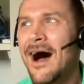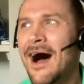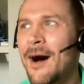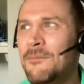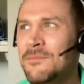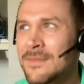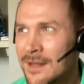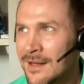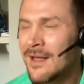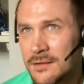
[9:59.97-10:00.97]
um,
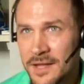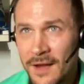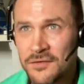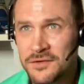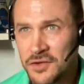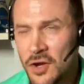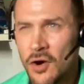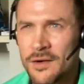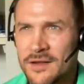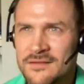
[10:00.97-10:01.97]
the effort to
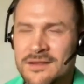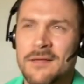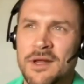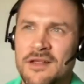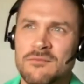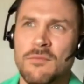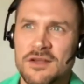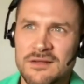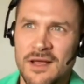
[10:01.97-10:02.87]
code isn't been as much